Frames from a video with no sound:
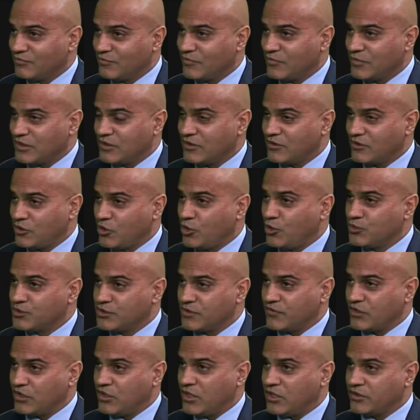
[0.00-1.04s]
codes of
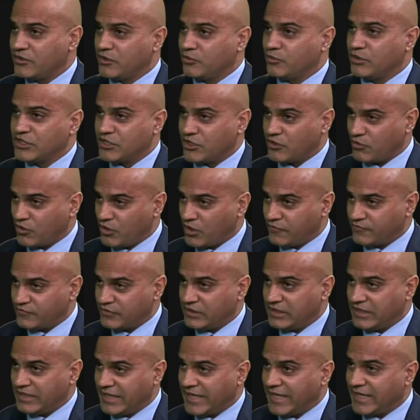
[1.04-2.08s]
conduct, which are often
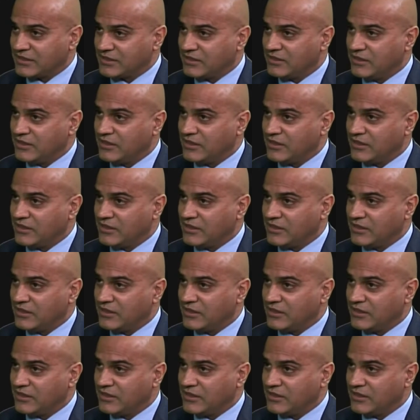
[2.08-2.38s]
enacted in laws.